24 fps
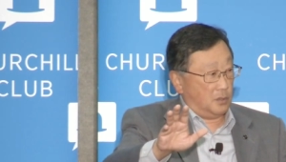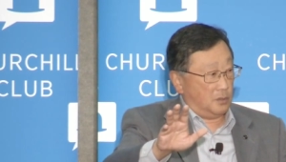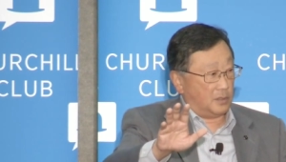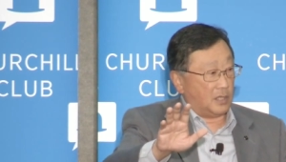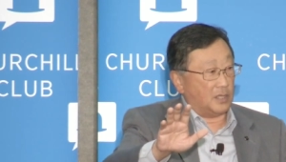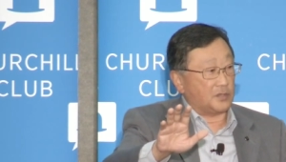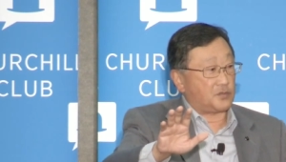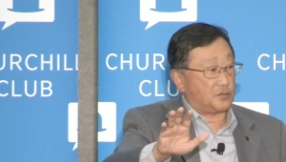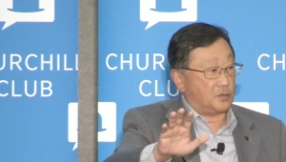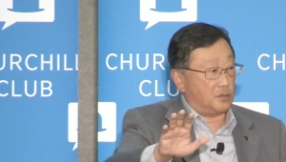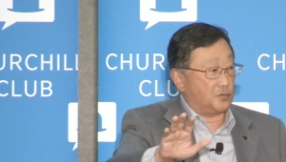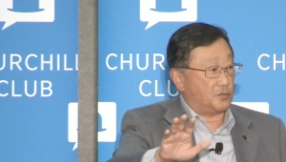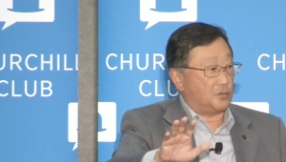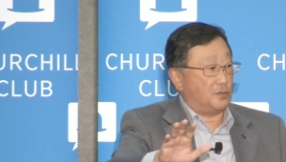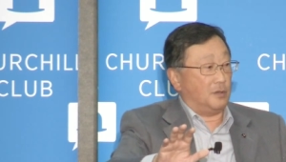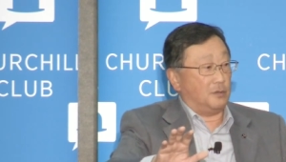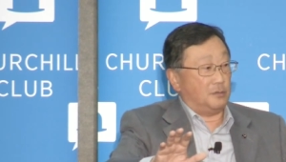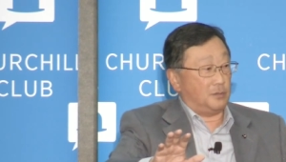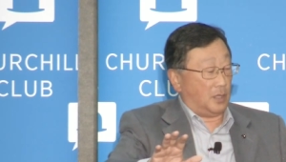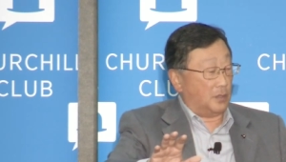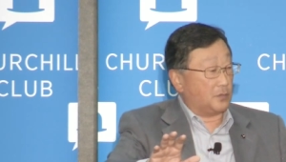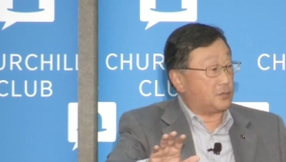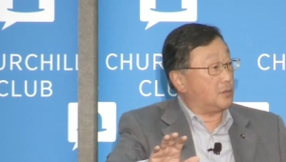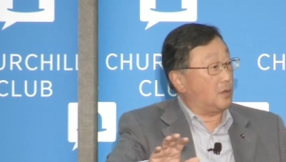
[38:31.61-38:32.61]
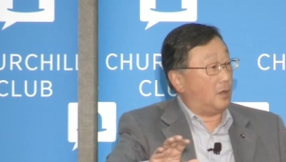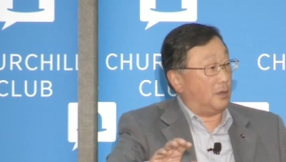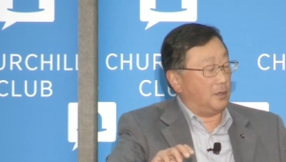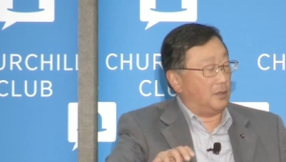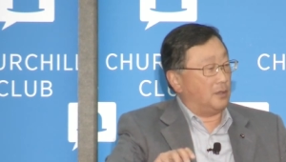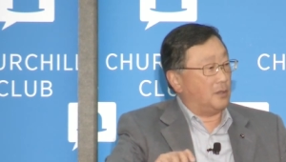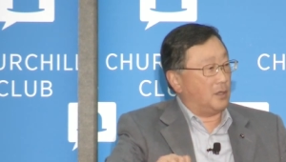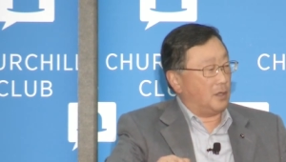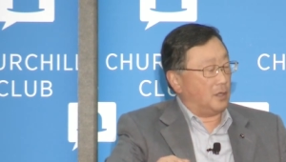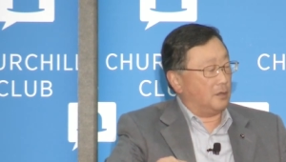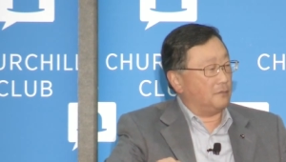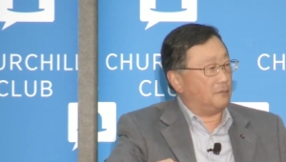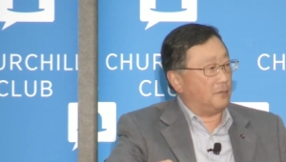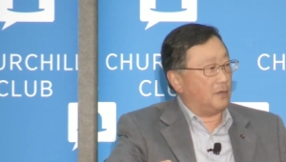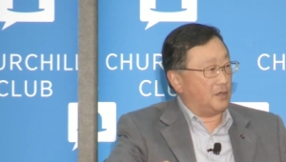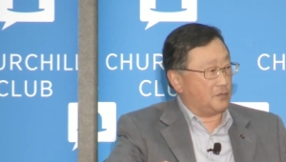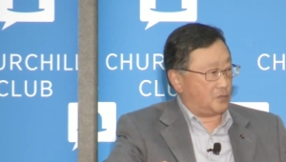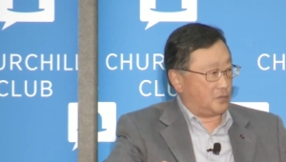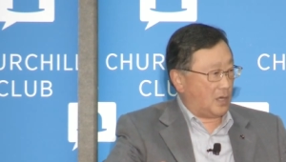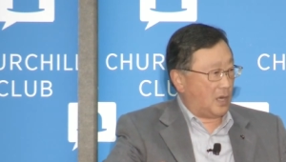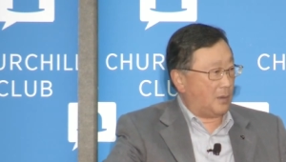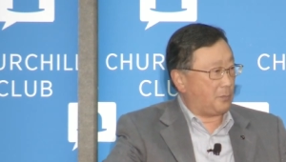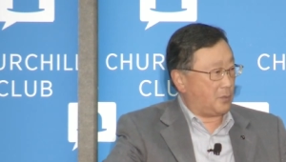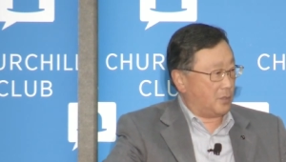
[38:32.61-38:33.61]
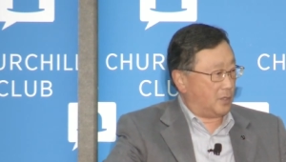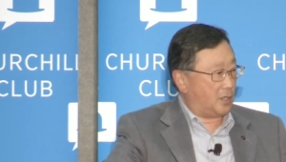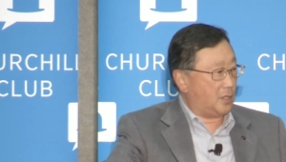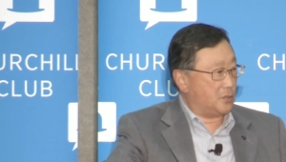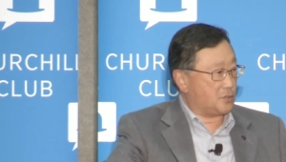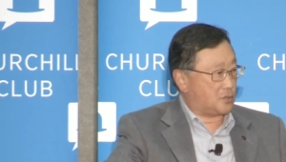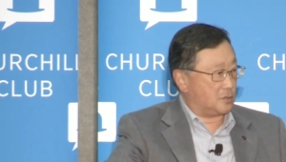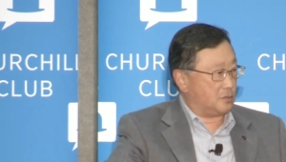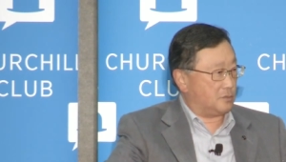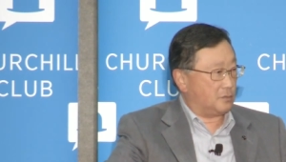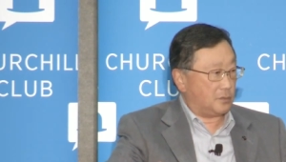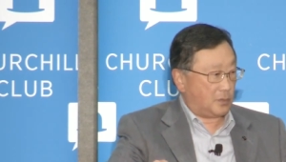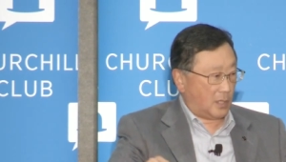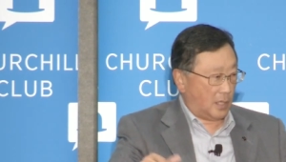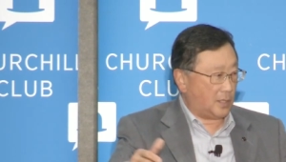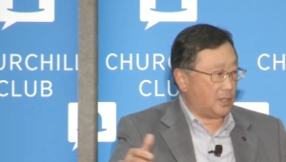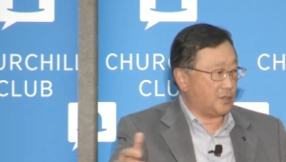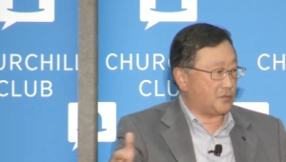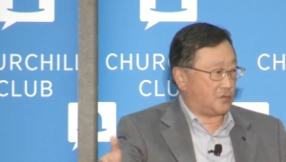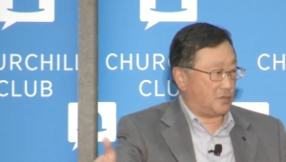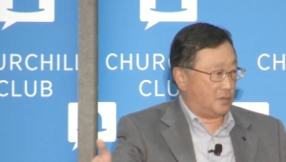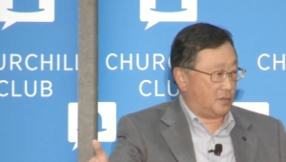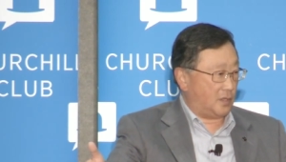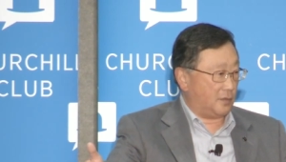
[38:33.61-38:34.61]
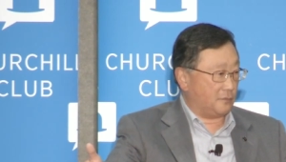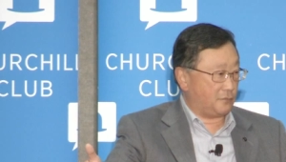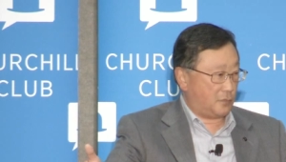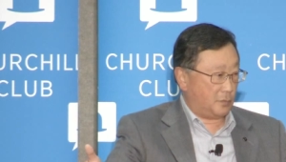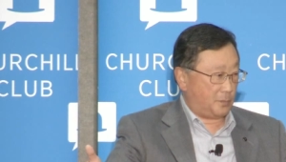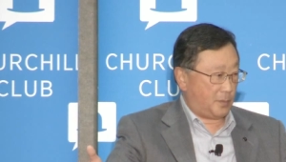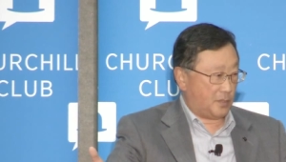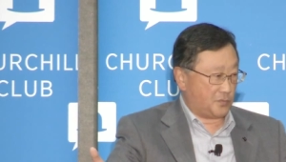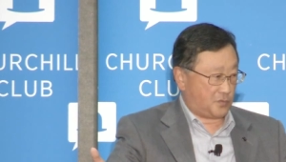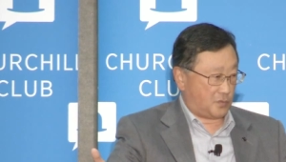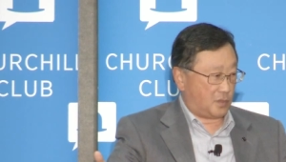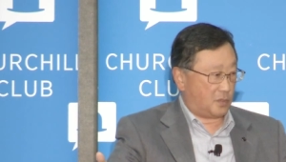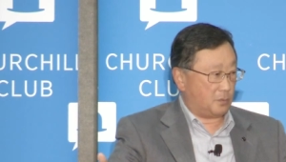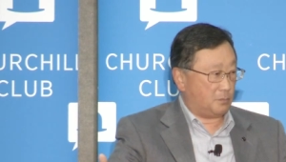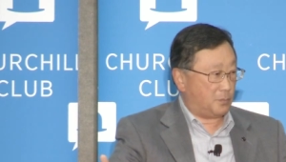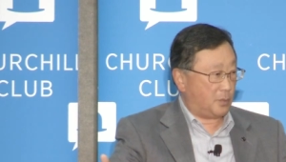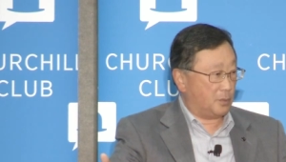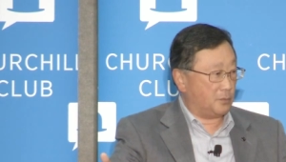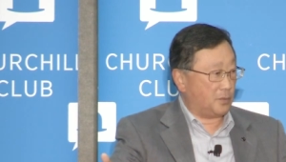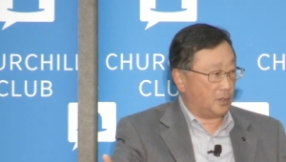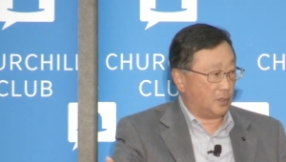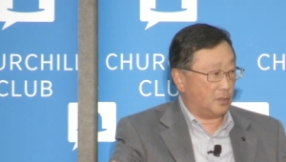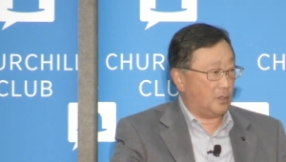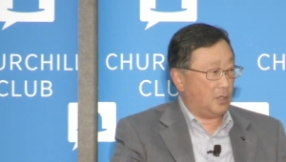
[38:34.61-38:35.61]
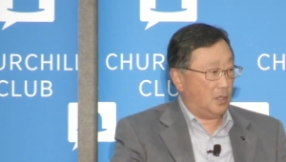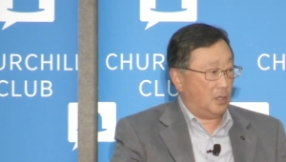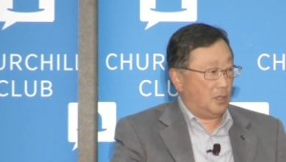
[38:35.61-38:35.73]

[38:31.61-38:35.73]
That's just not, that's not enough as an application. That is enough to, as a component.